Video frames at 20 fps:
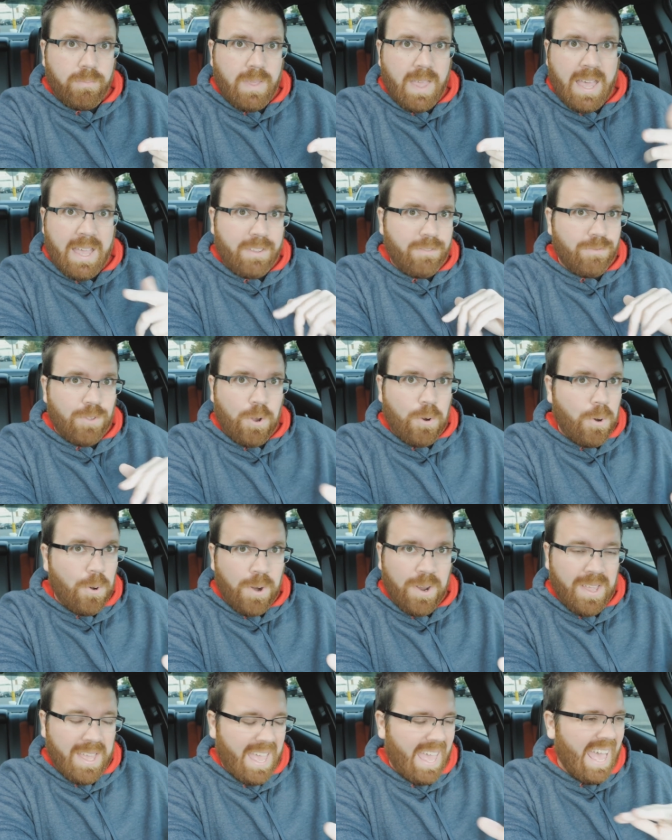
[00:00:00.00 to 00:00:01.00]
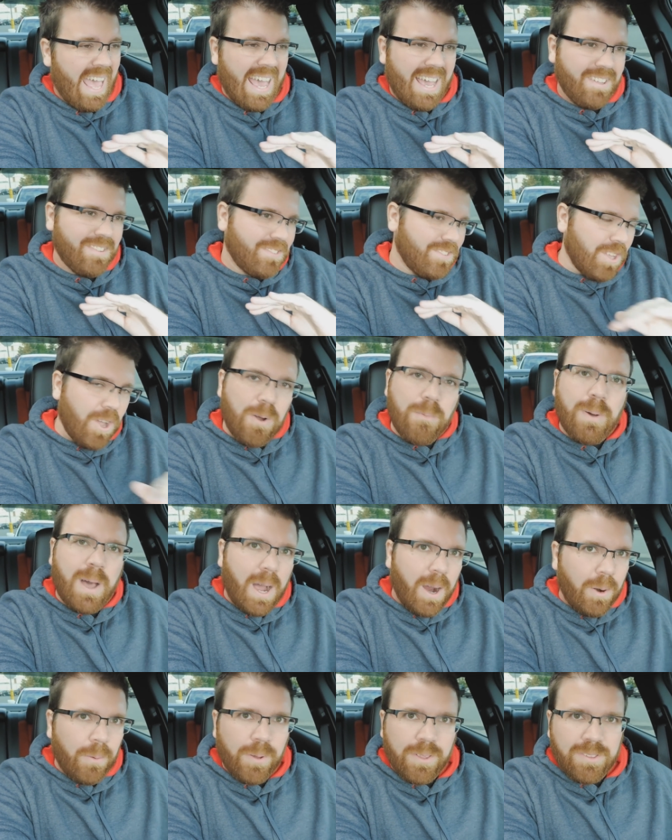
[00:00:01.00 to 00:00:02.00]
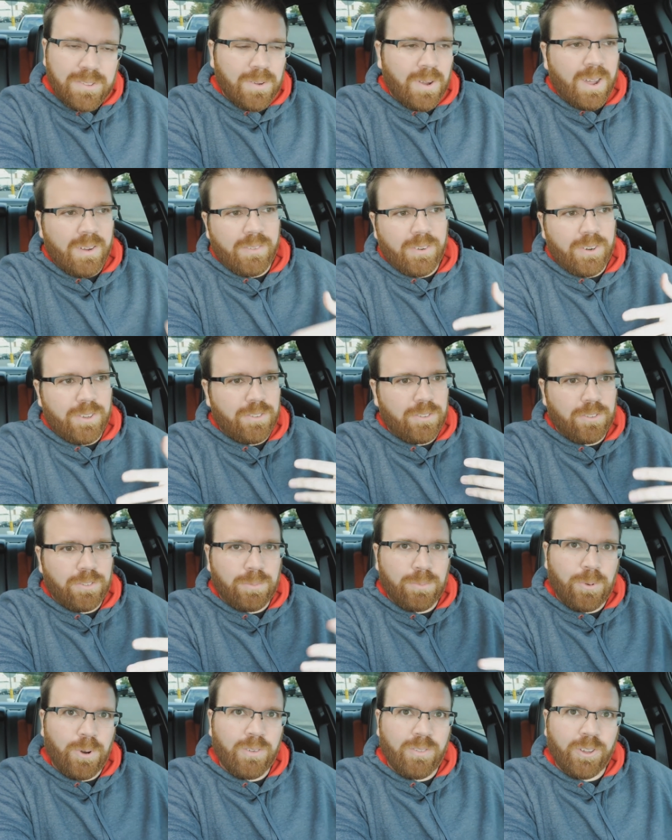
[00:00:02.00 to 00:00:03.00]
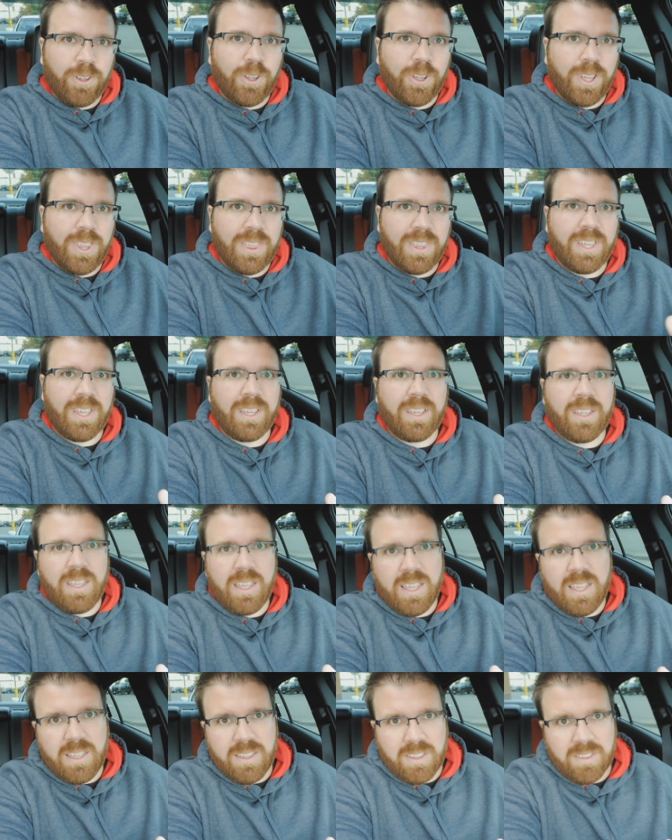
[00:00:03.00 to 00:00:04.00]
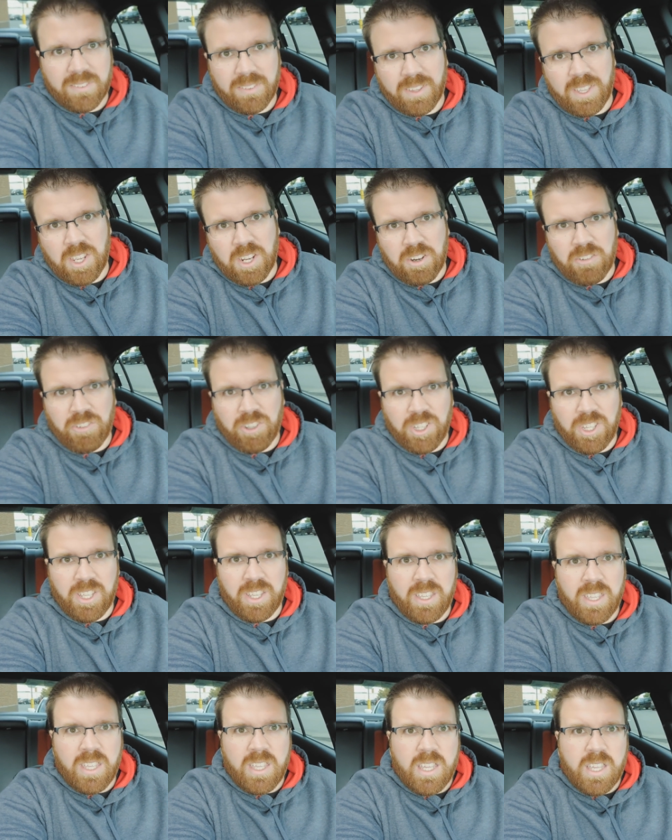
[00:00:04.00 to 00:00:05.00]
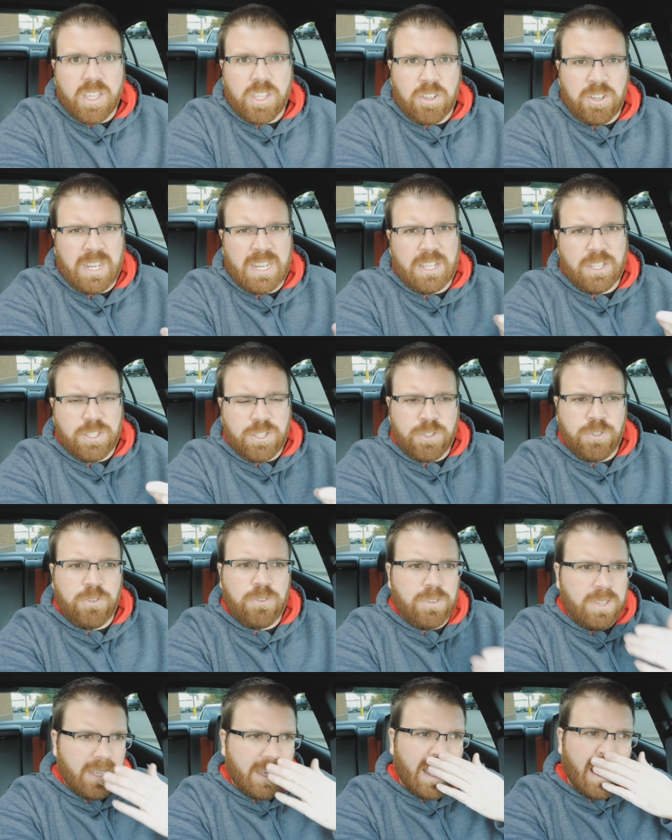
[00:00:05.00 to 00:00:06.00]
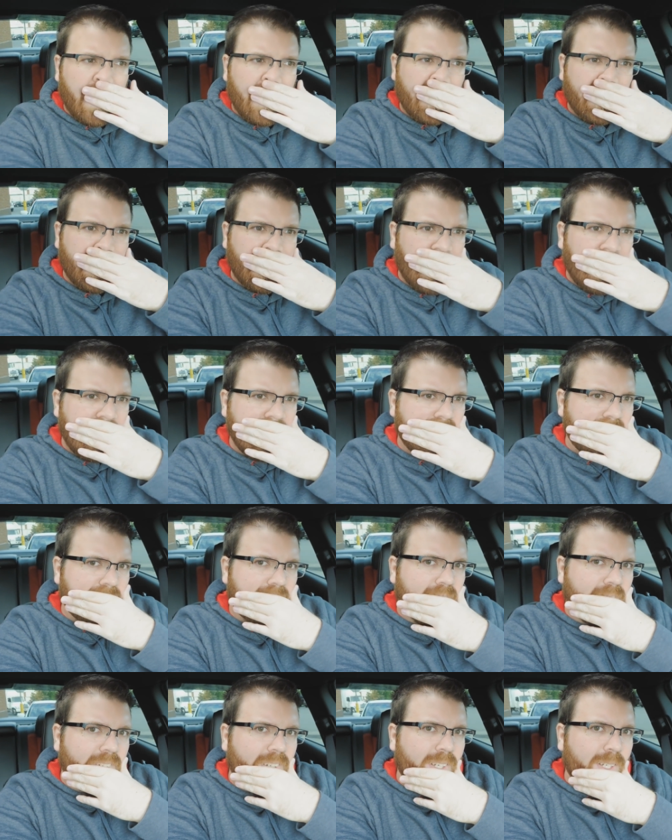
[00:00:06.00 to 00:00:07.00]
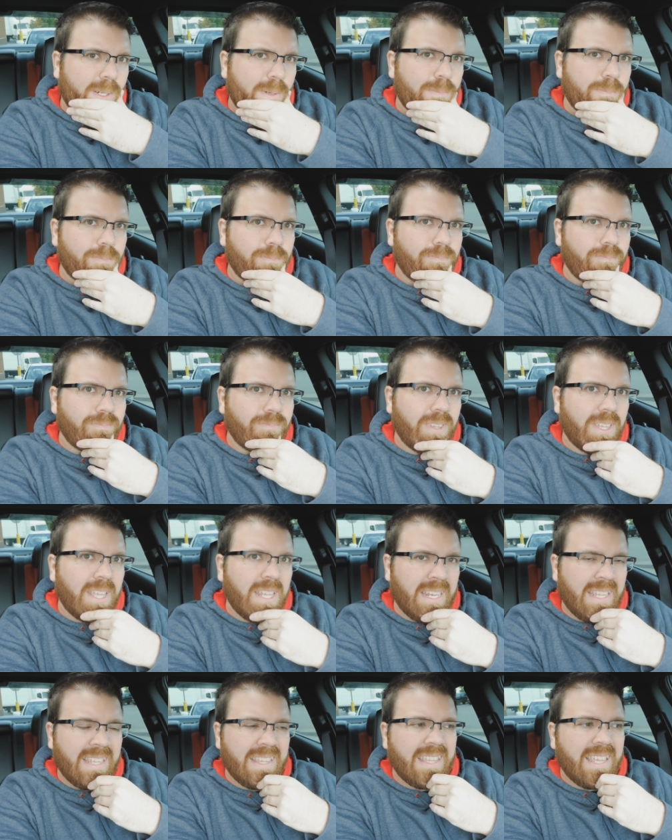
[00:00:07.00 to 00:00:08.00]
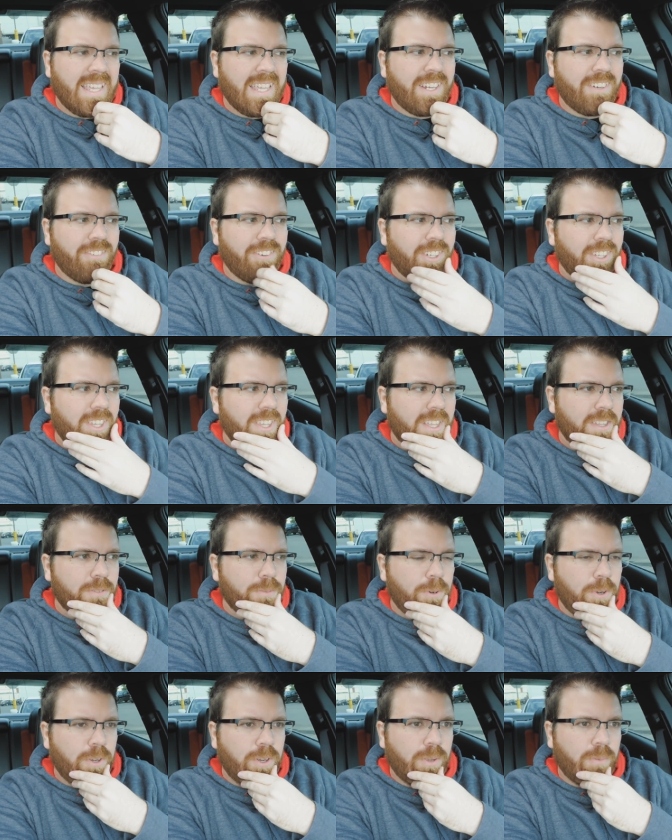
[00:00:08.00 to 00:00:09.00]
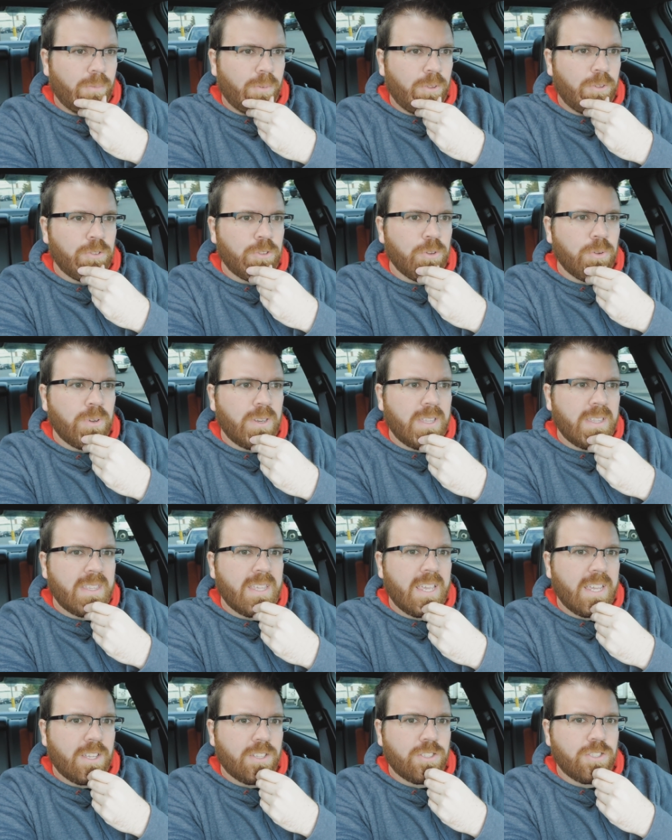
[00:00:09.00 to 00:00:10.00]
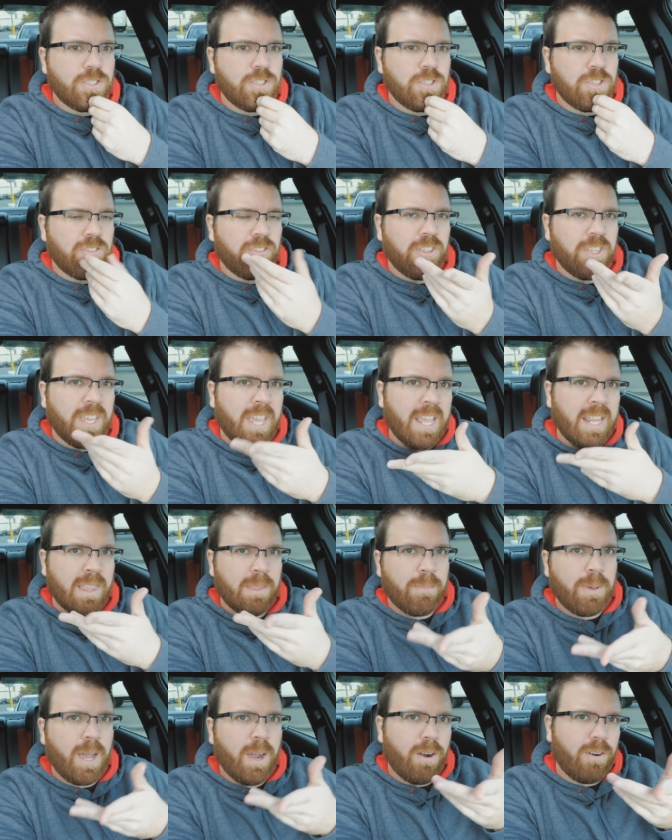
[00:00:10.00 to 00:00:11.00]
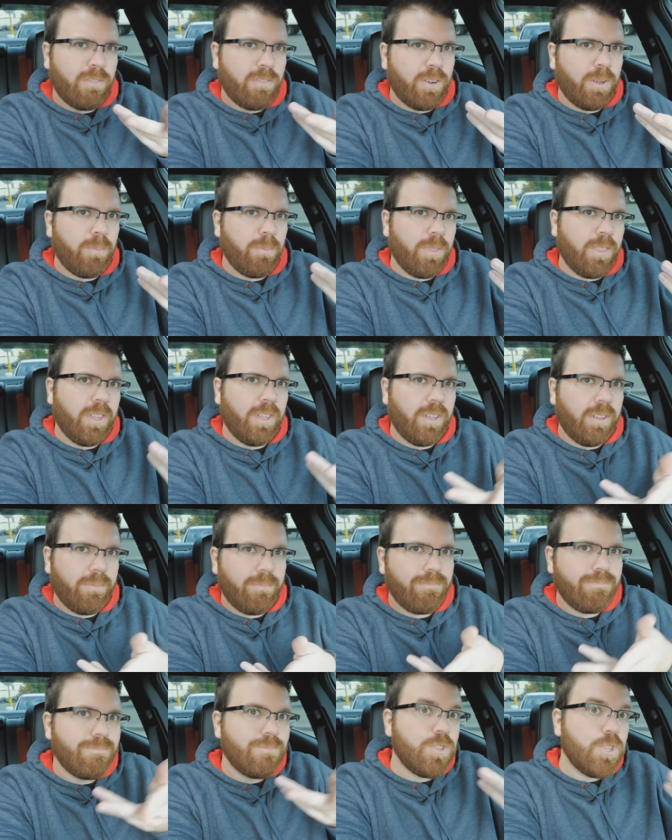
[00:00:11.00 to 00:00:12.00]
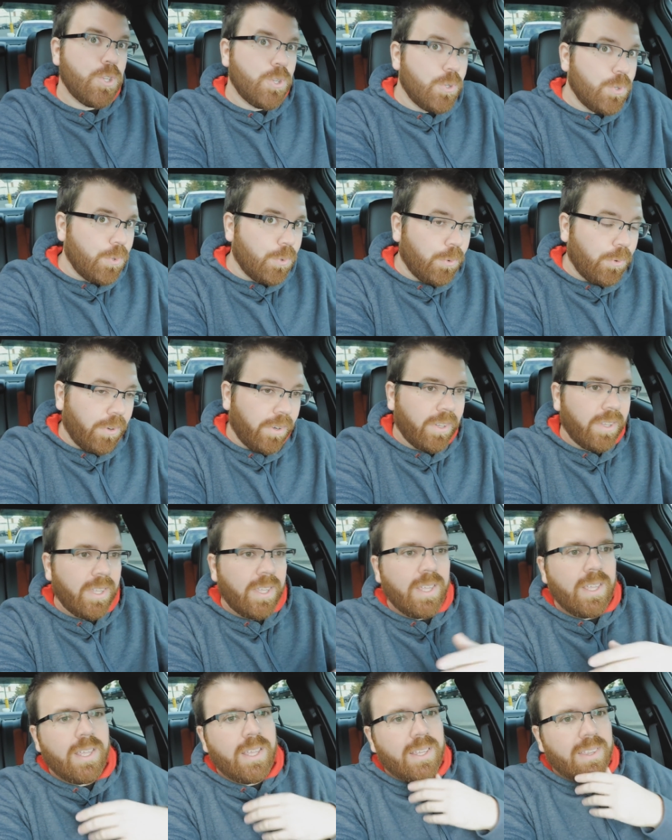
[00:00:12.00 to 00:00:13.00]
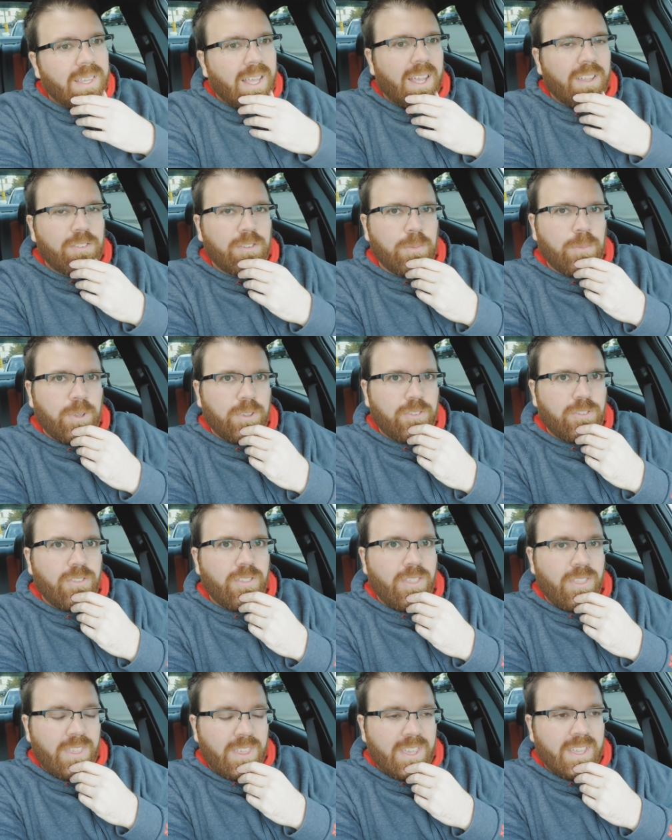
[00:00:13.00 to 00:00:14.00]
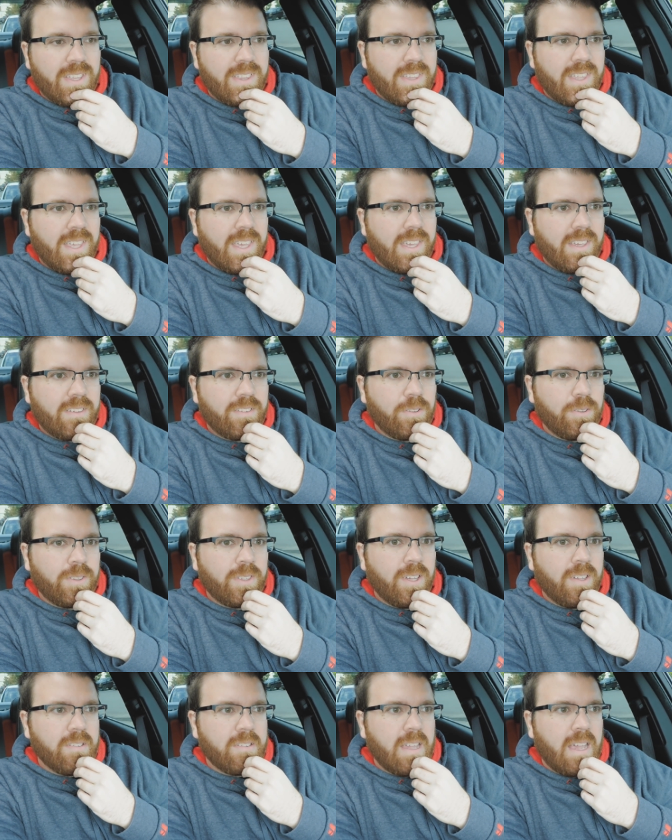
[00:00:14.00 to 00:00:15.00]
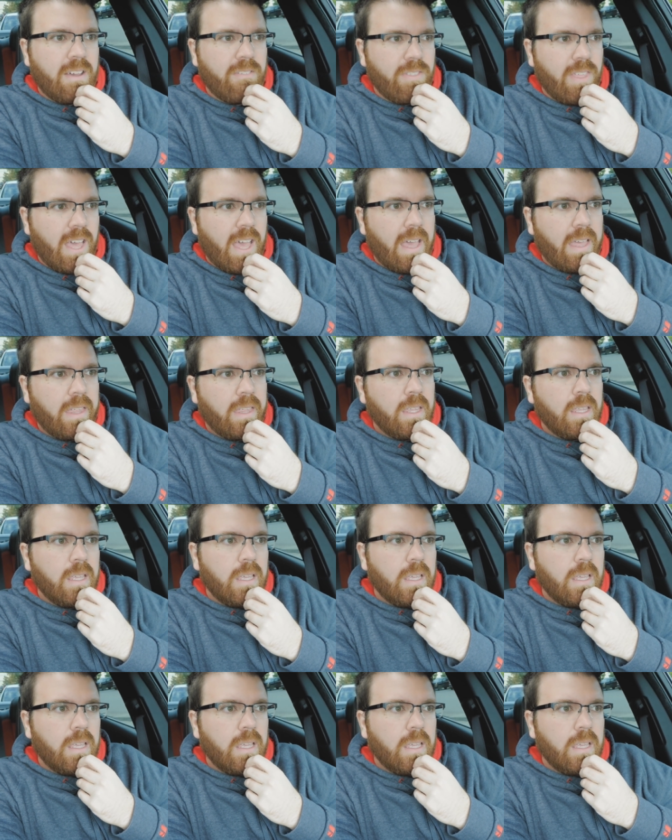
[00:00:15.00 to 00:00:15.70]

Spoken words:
Adds no power whatsoever. It's just more of a look thing. That's, really, you need a tune to get anything out of an intake. Really, that's where when you do an intake and tune, you're really getting the power from the tune, not so much the intake. So it does have that.